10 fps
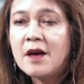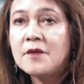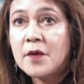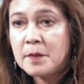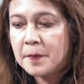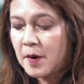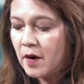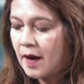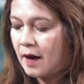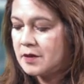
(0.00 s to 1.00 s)
from a
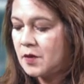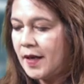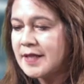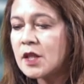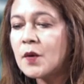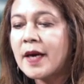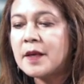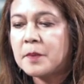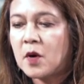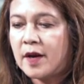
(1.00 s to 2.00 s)
product. So let's look
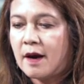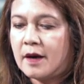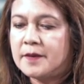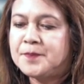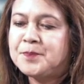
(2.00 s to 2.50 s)
at a product.